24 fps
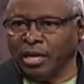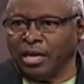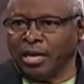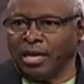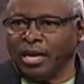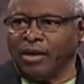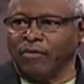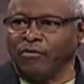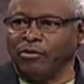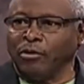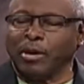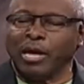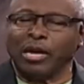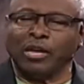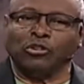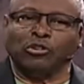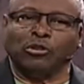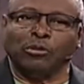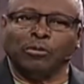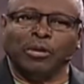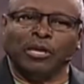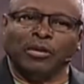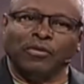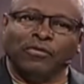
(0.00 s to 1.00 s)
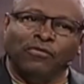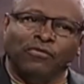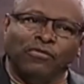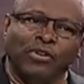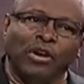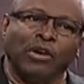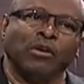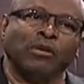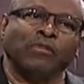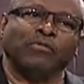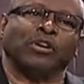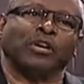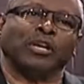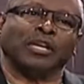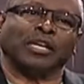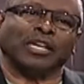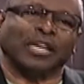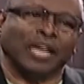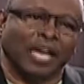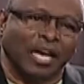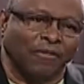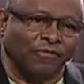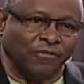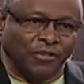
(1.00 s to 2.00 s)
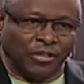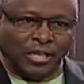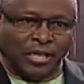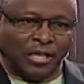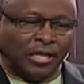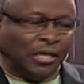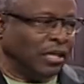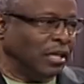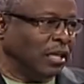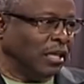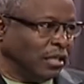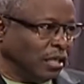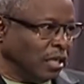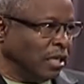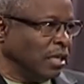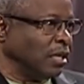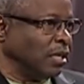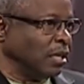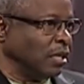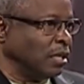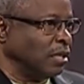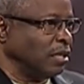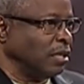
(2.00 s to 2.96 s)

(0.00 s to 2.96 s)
Everybody should be very, very confident in God.